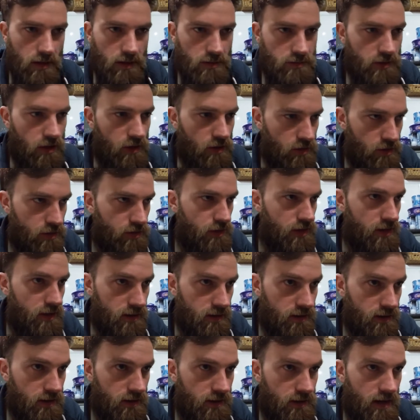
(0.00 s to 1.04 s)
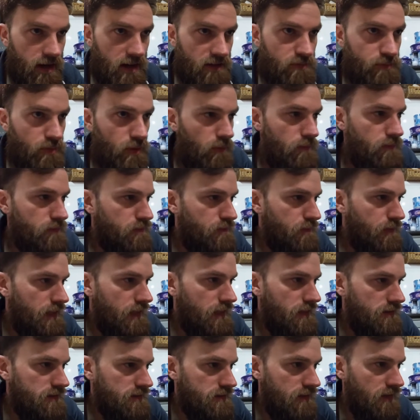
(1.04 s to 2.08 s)
don't think I'm going to have problems
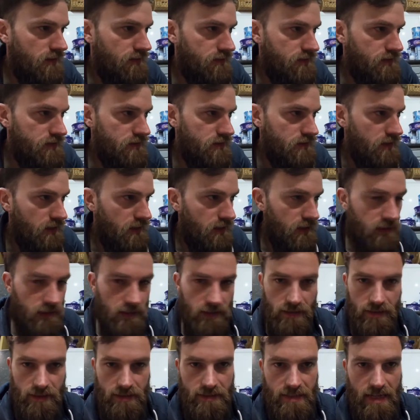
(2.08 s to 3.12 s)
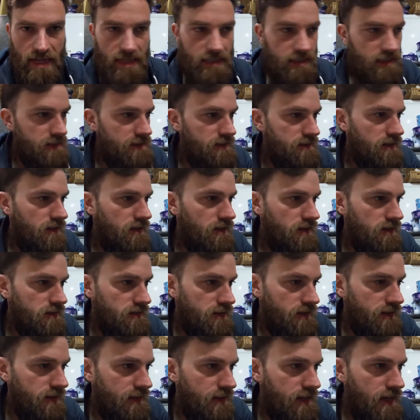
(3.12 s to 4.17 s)
bleeding stuff, because the tank is as high as
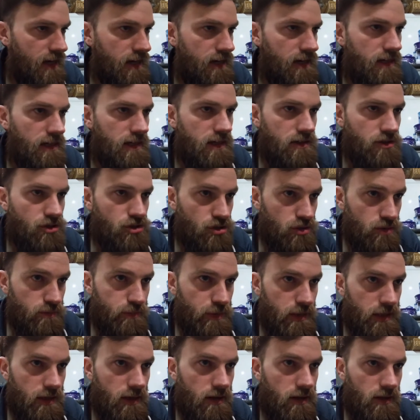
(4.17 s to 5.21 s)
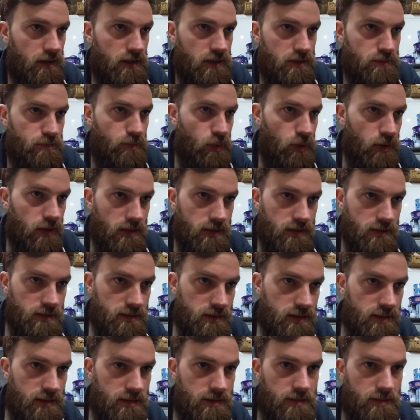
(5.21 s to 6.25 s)
I can get it and it should be the highest point in the
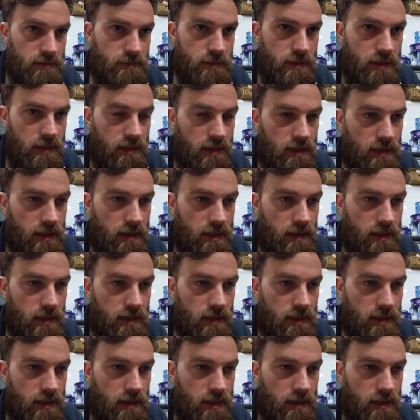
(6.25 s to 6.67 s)
system,